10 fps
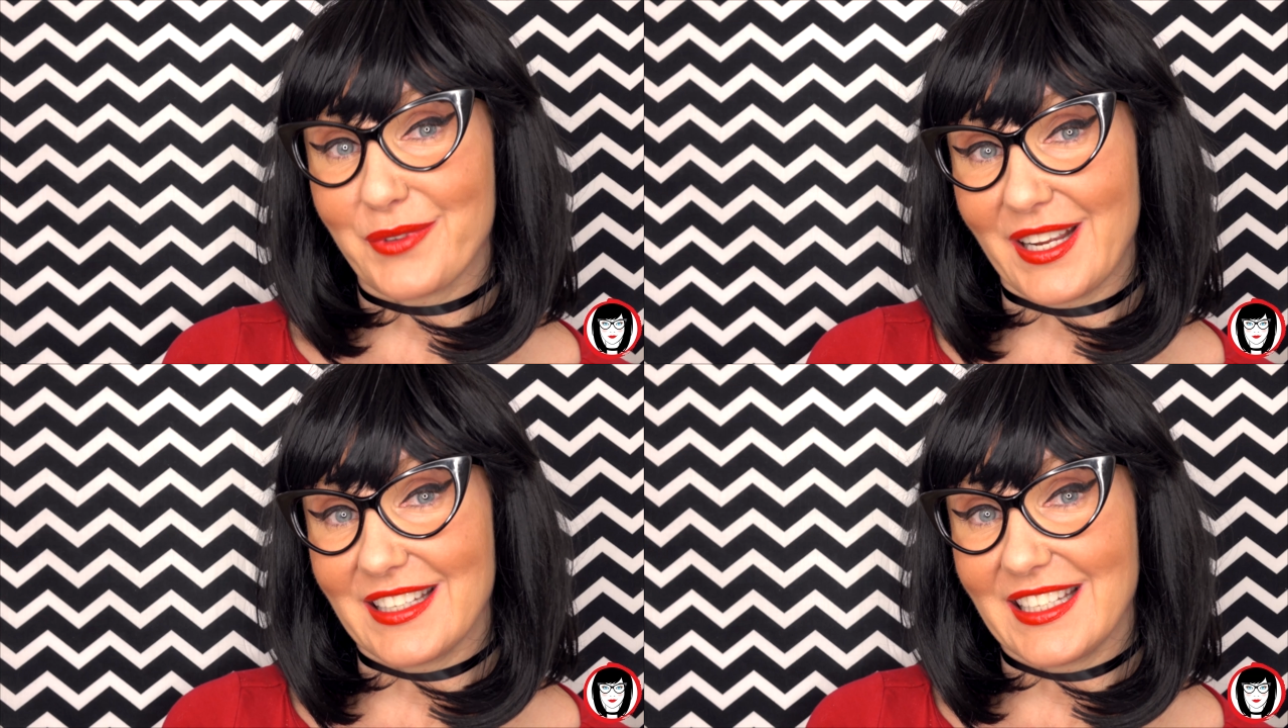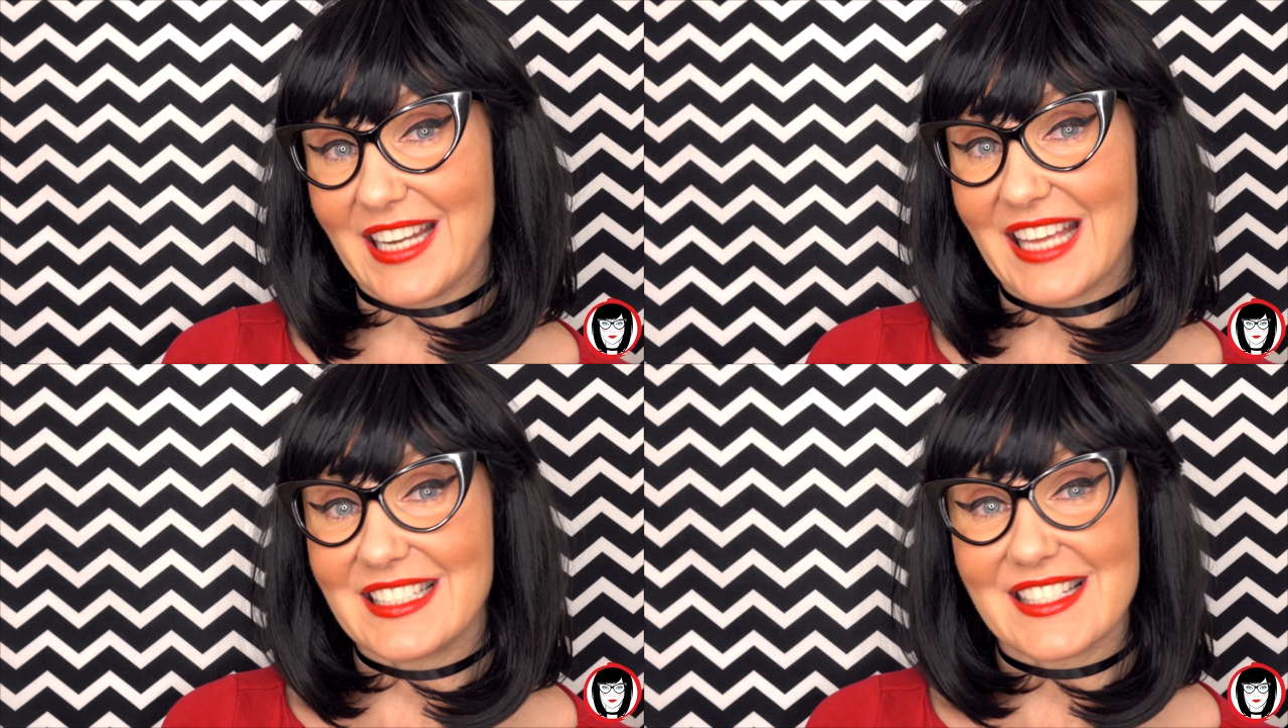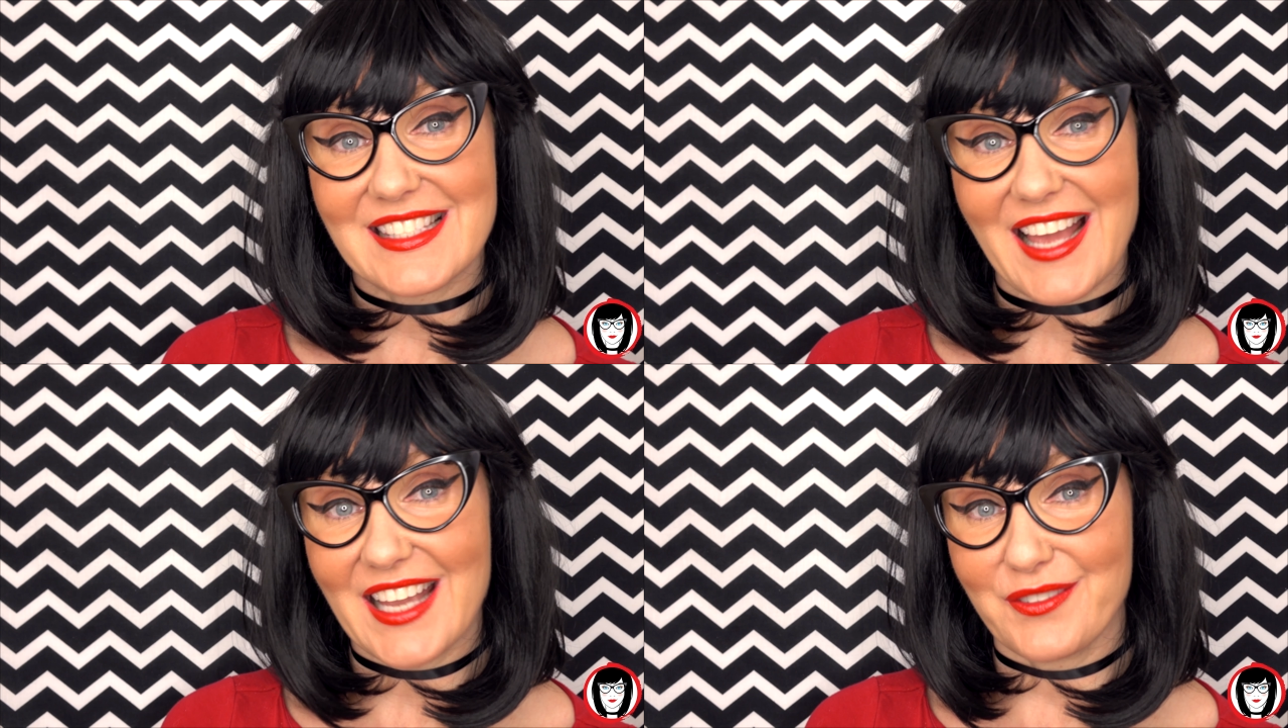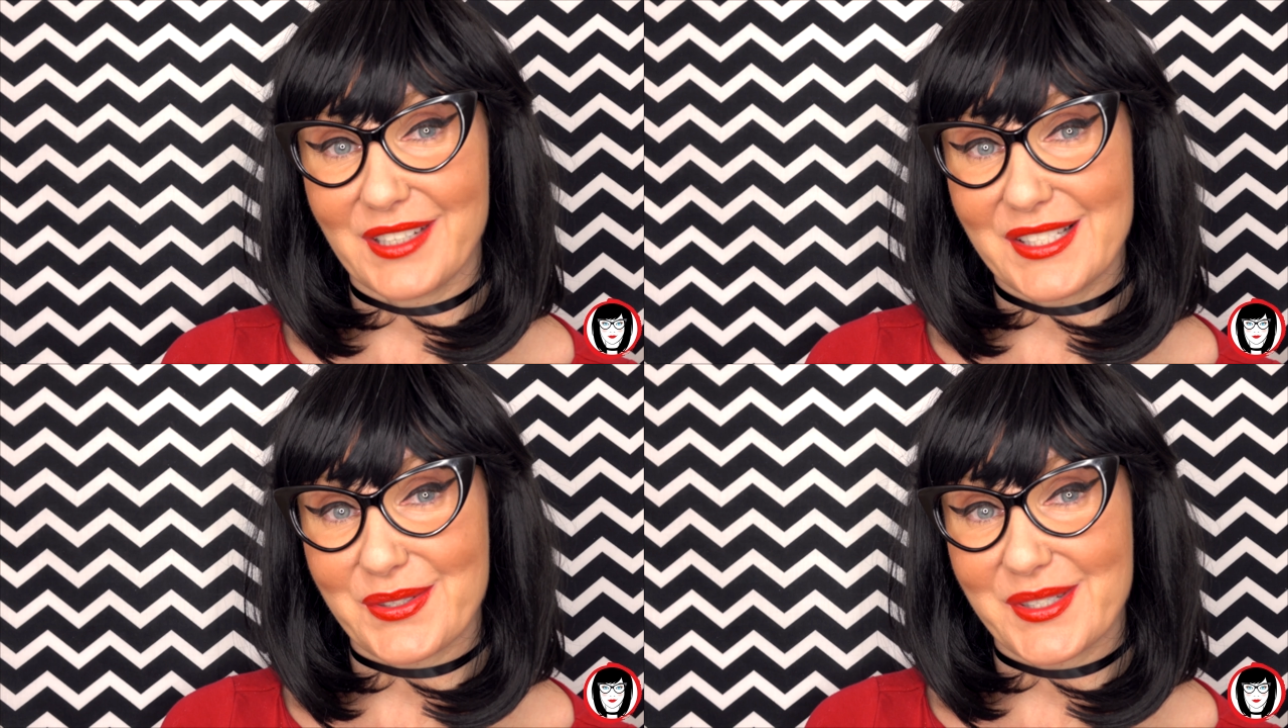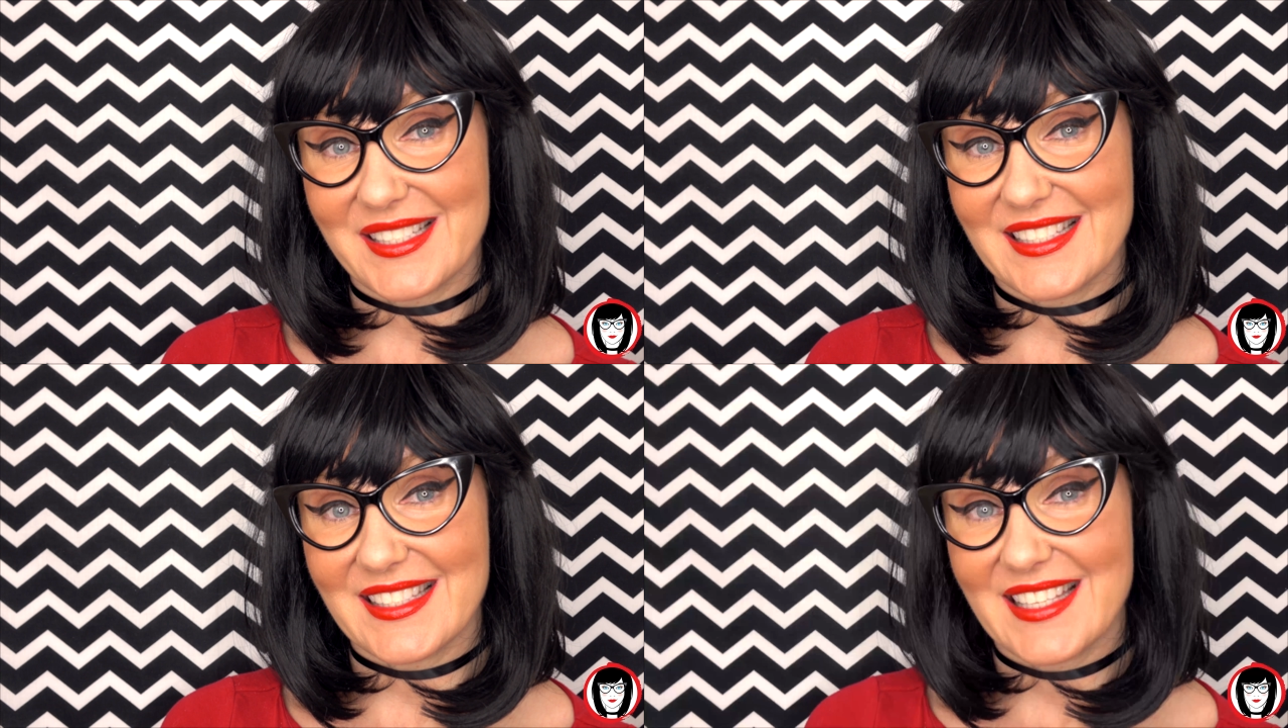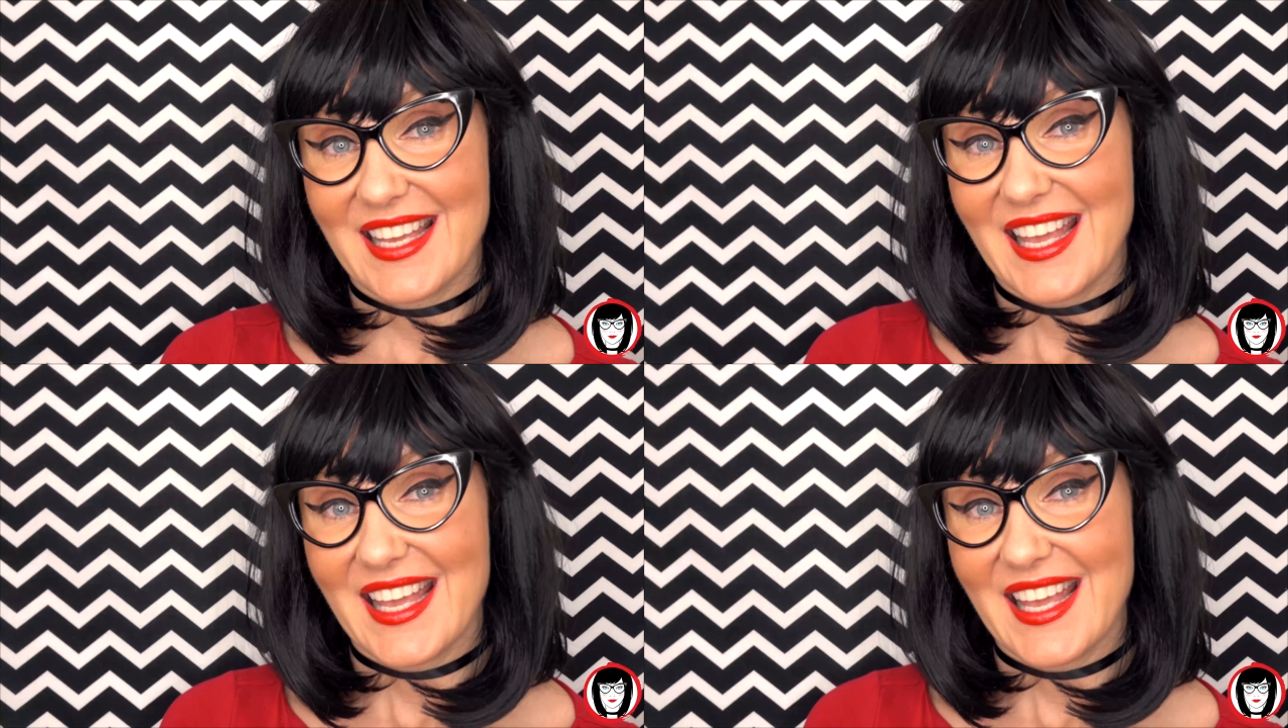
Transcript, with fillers: branding, and design resources,